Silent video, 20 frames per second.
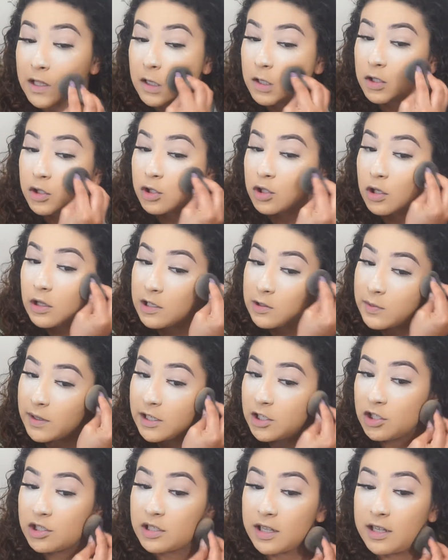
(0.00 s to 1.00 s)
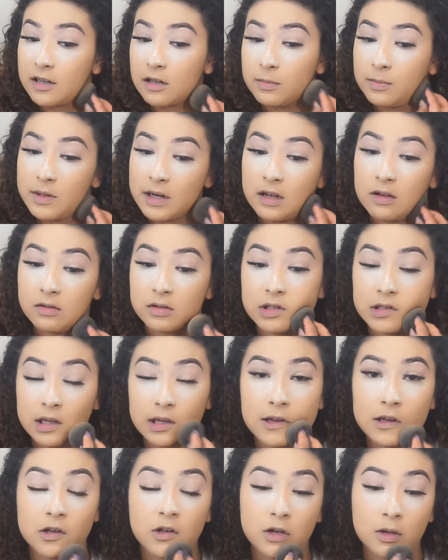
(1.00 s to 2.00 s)
So that's why I just end up now
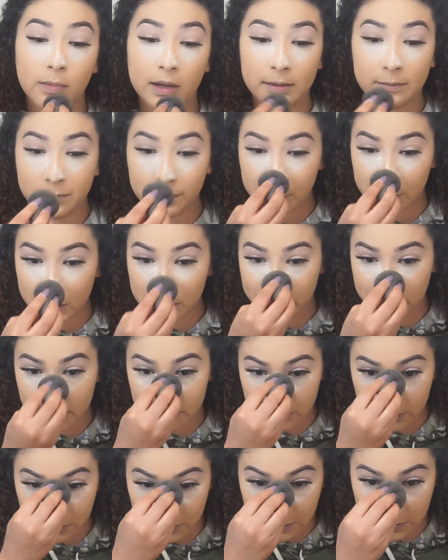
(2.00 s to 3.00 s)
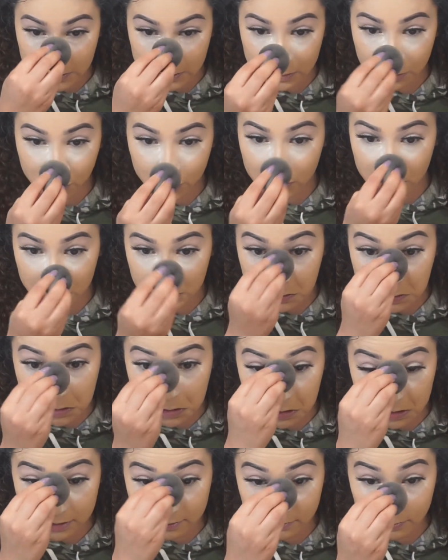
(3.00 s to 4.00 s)
sticking to my beauty blender, and it
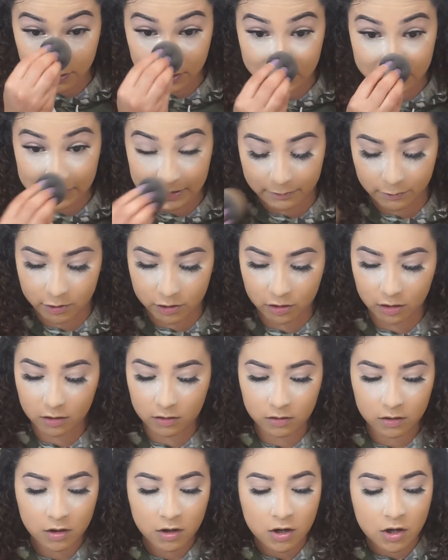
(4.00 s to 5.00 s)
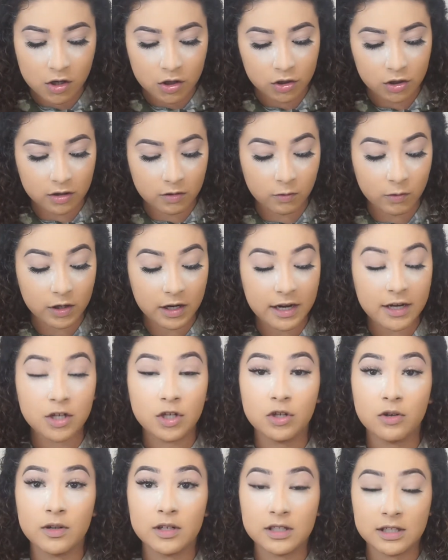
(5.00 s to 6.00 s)
gives me the same result. So then what I
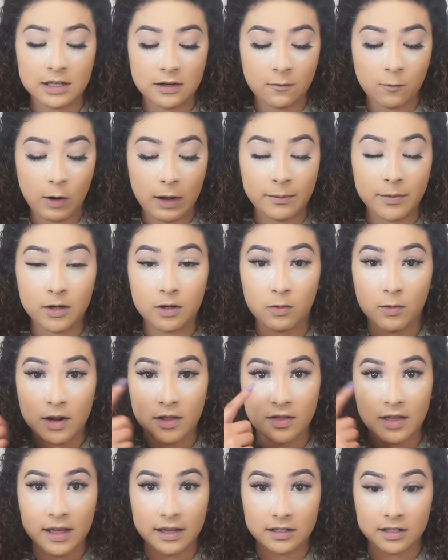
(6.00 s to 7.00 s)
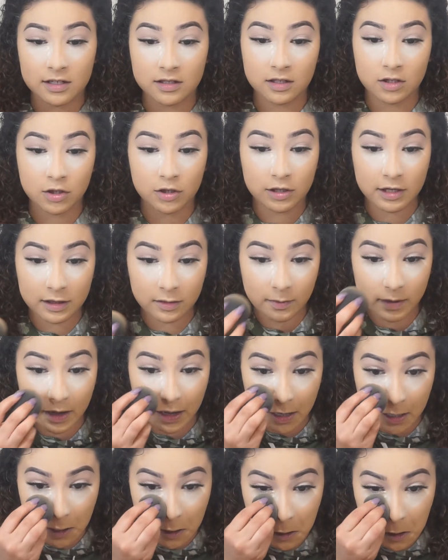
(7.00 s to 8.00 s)
do, instead of wiping away the excess underneath my
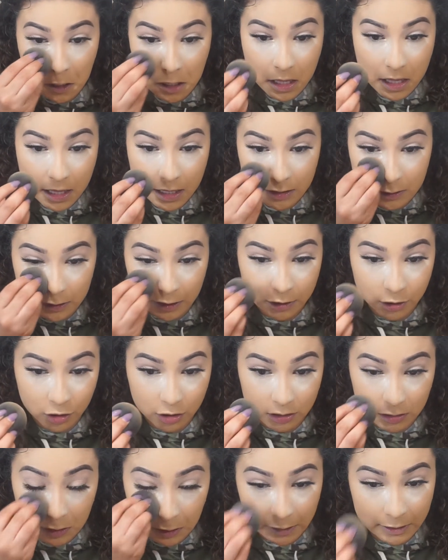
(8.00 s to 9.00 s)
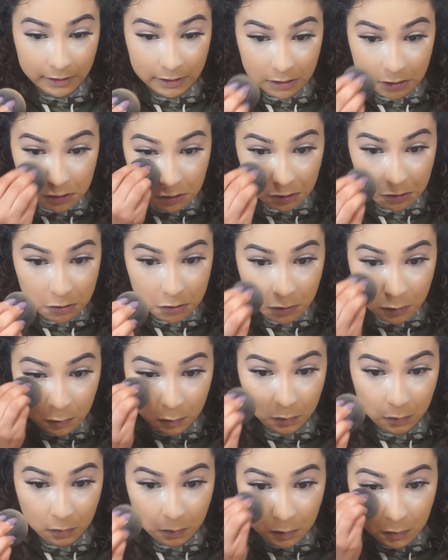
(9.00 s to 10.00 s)
eye, is I just lightly start to
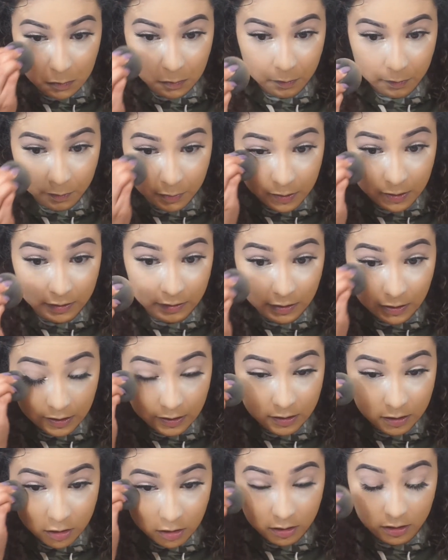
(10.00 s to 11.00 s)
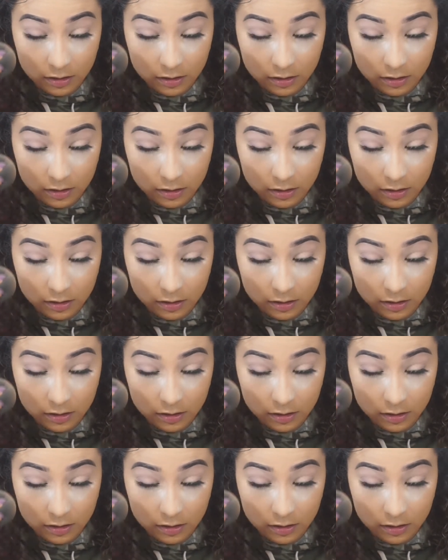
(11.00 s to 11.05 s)
blend that into the